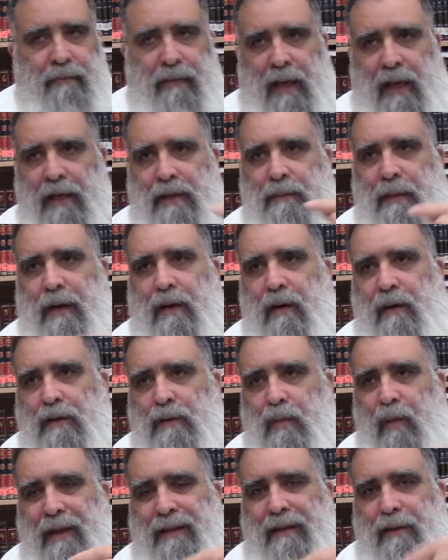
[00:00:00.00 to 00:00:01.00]
It's
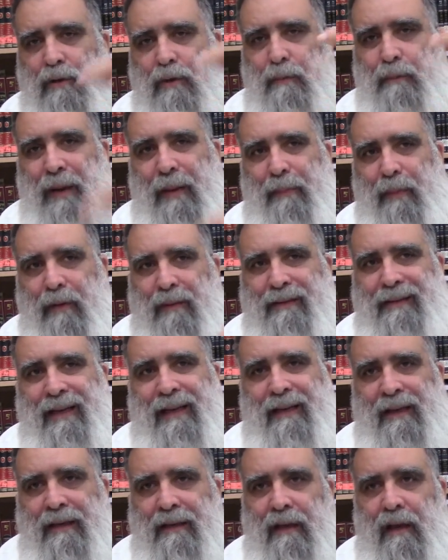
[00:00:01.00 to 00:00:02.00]
because what those people
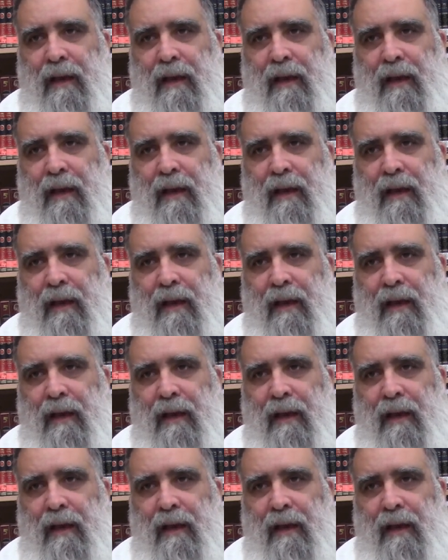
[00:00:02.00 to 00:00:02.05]
did in the